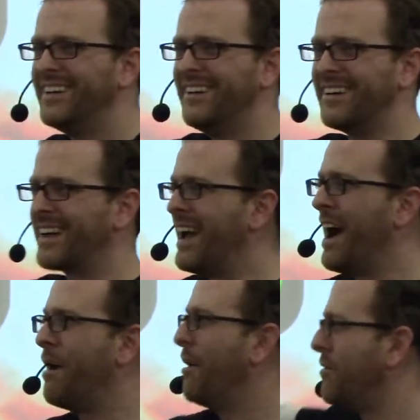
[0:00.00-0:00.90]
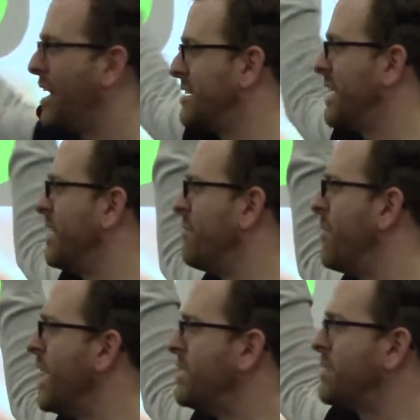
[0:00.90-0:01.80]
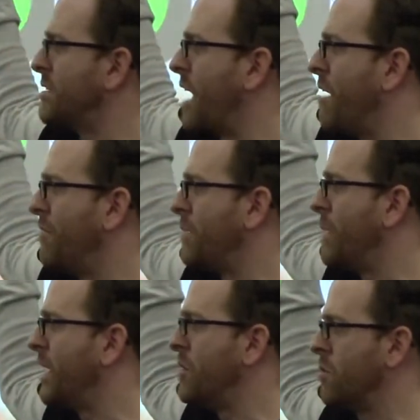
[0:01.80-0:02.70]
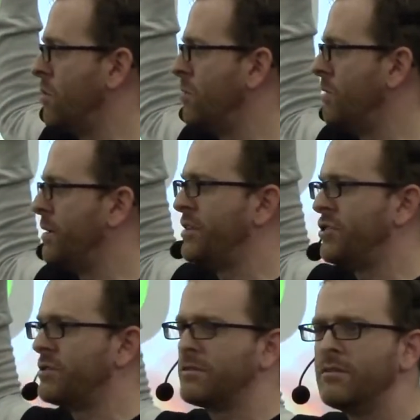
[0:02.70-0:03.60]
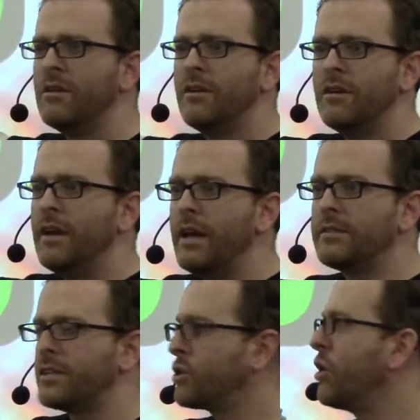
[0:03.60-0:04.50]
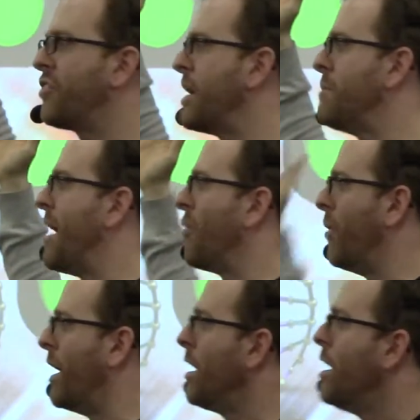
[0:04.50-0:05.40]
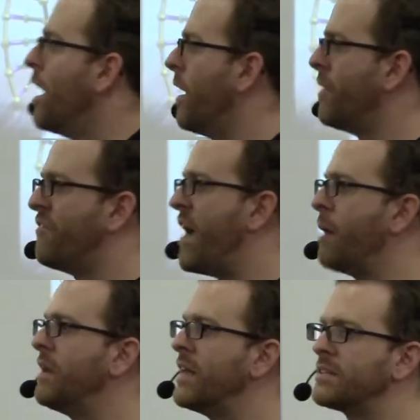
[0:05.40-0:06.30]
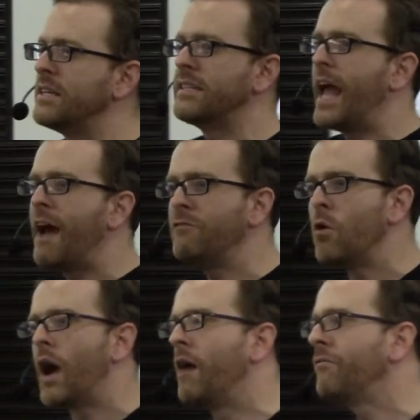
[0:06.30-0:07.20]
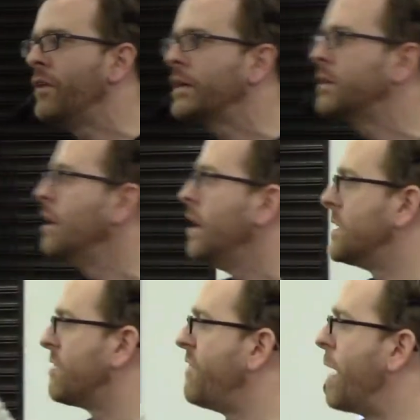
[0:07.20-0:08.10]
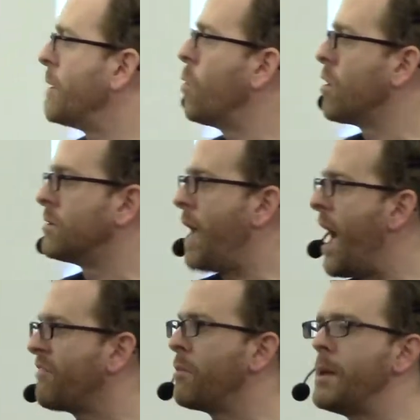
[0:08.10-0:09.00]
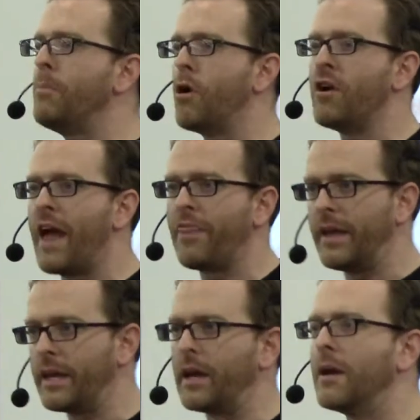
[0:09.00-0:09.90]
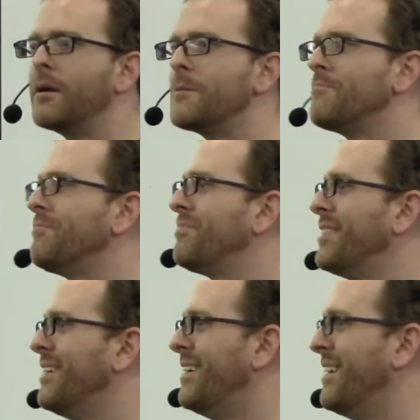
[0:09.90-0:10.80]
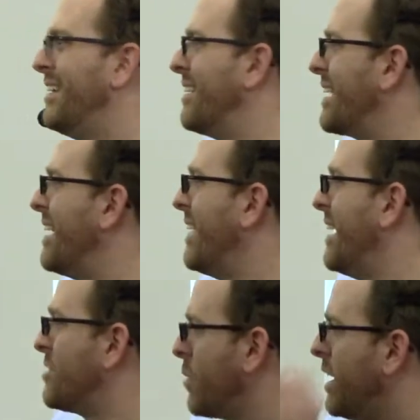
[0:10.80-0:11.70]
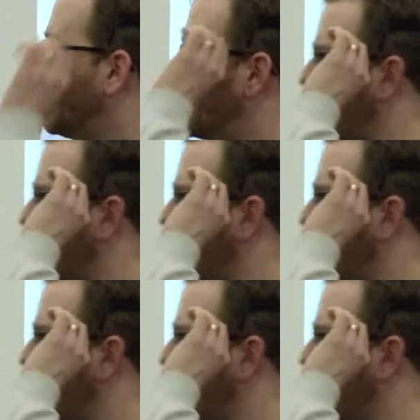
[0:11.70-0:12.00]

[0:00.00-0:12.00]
Okay, if you guys get in fights, is conflict big in your home? I mean, it's a good thing, by the way. The family that says they have no conflict is a family where half the people are not thinking. Okay, that's what it is.